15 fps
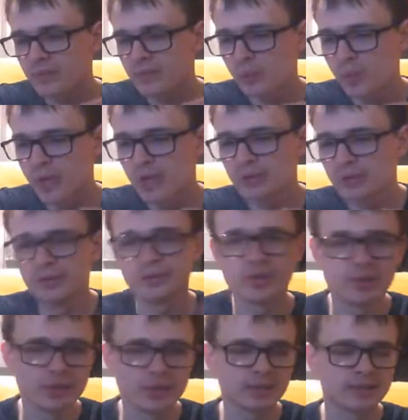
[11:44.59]
world or
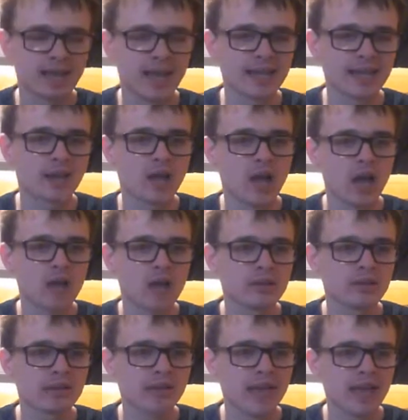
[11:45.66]
two is like oh
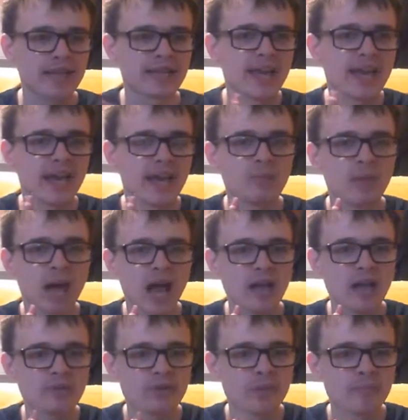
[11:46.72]
like um i
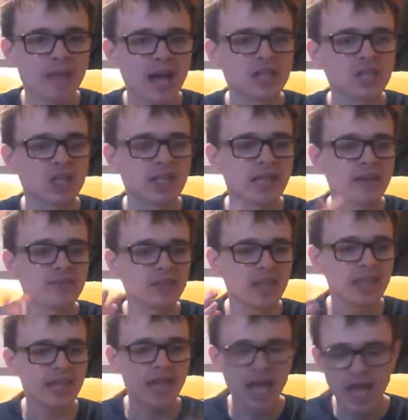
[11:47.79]
could imagine
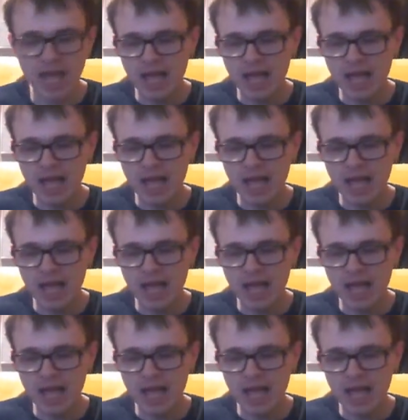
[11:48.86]
definitely